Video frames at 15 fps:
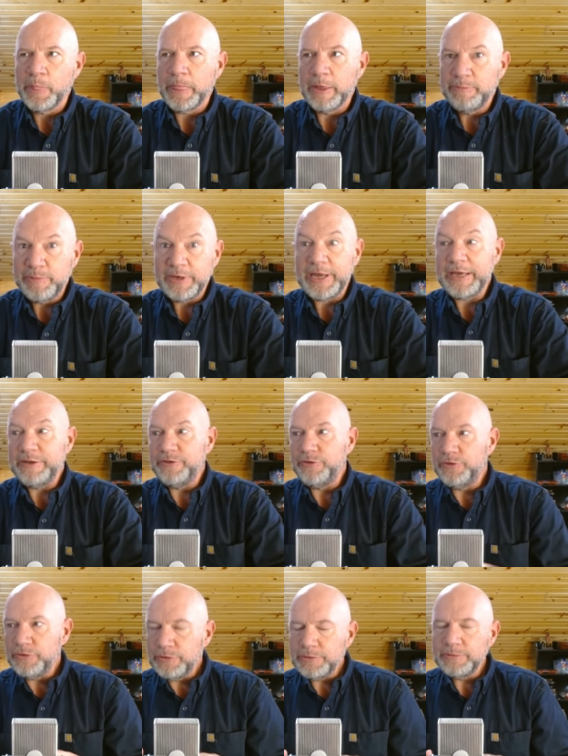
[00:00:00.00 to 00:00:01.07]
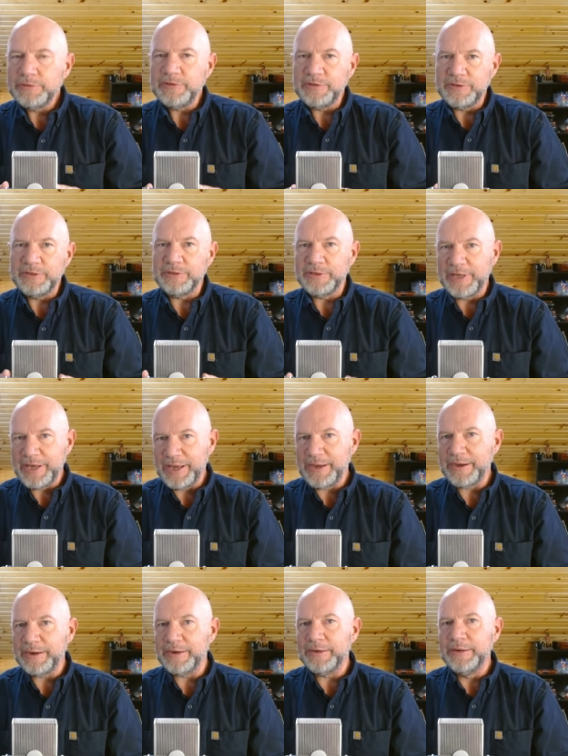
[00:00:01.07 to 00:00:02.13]
But I do still
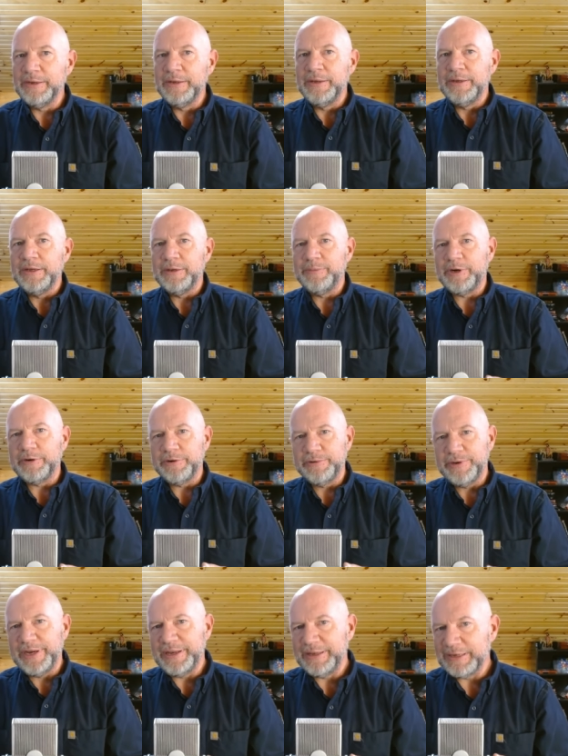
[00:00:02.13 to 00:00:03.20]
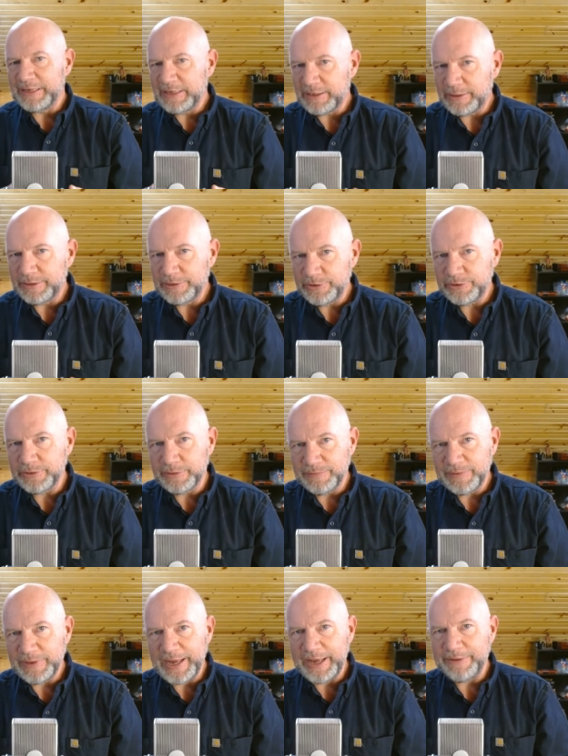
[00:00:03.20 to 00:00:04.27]
care about creating a culture
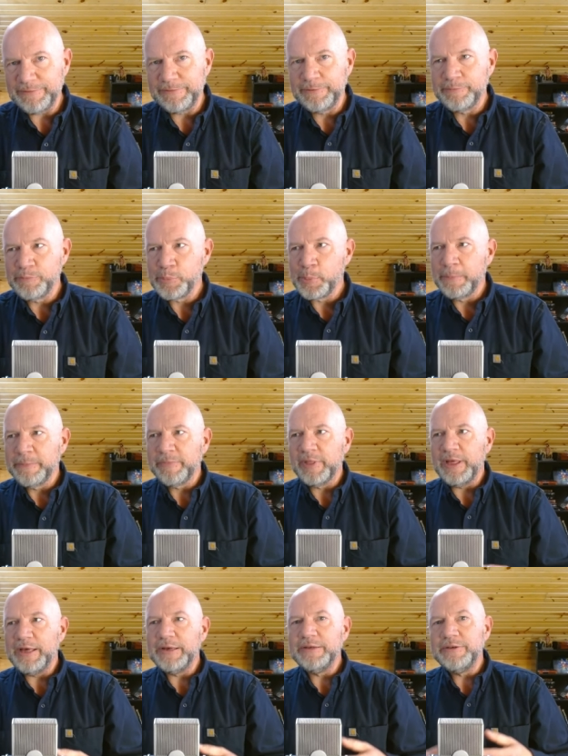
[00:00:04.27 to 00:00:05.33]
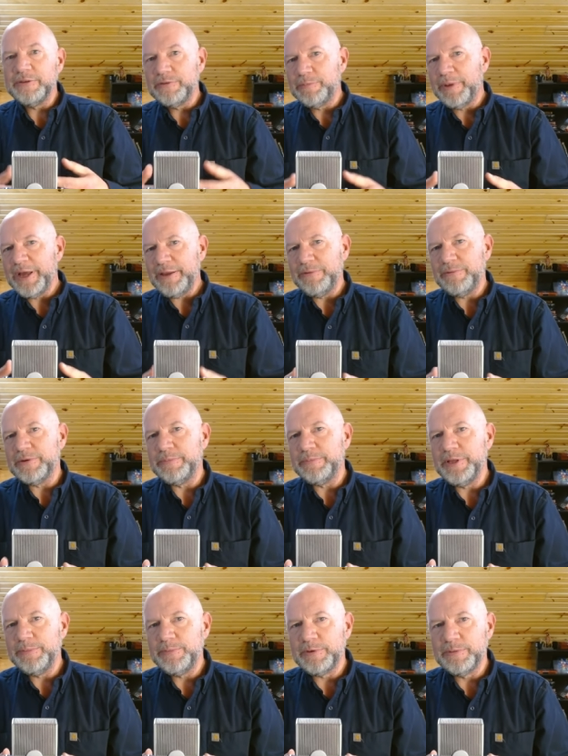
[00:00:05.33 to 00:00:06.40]
of life. And despite what
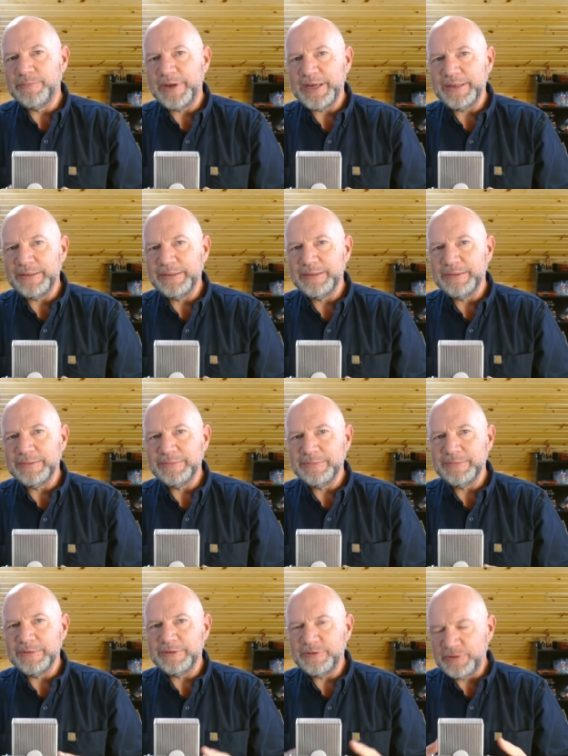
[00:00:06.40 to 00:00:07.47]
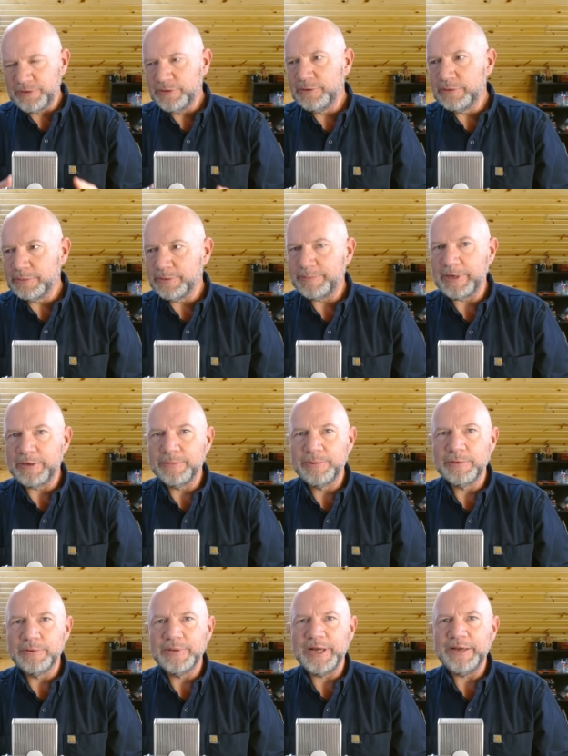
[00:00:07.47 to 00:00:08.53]
people might assume about
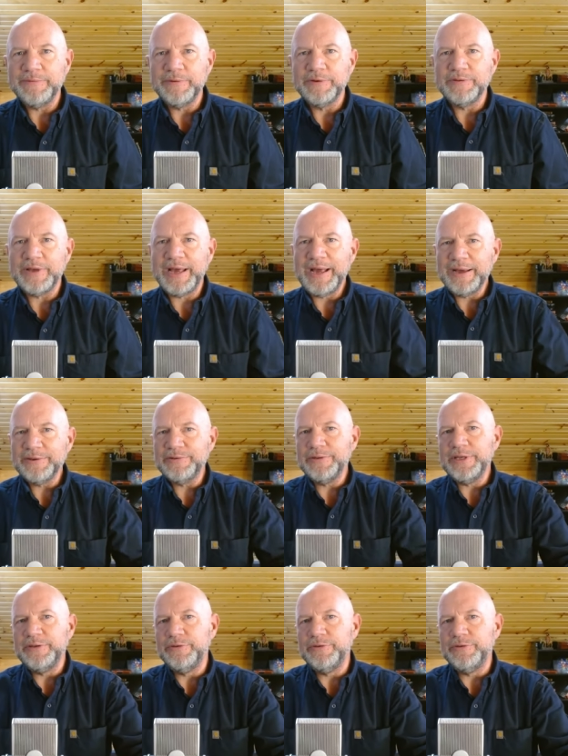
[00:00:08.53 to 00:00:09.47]
pro lifers, I actually